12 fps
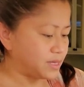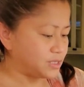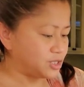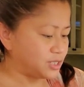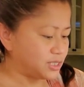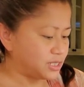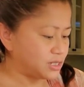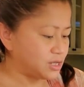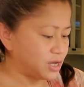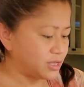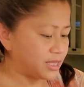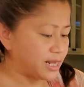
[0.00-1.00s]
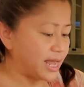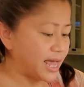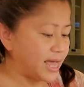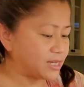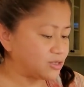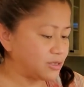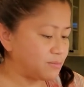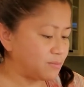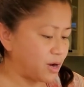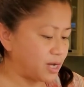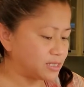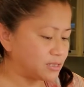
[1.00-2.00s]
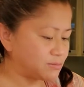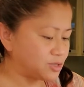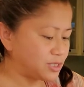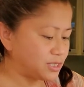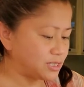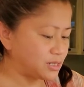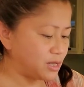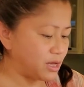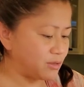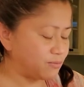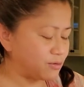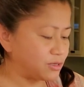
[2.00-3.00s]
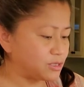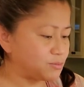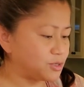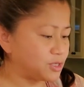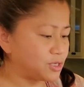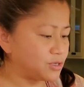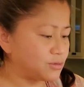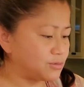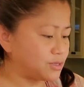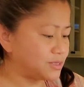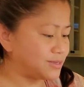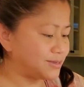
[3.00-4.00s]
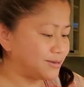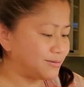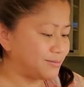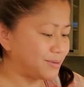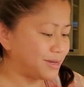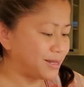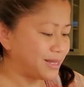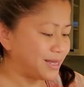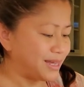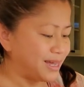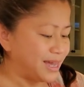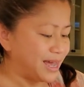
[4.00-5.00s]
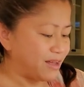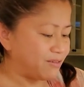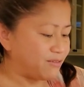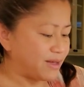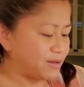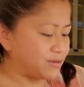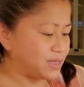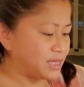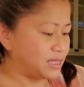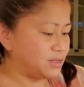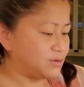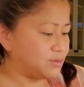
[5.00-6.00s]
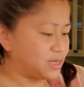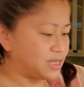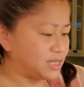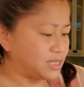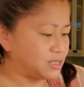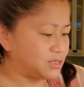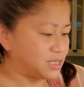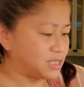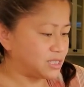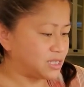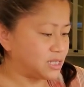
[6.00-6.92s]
cheesecloth, and I actually bought some cheesecloth for this particular reason, but I found that doing this is the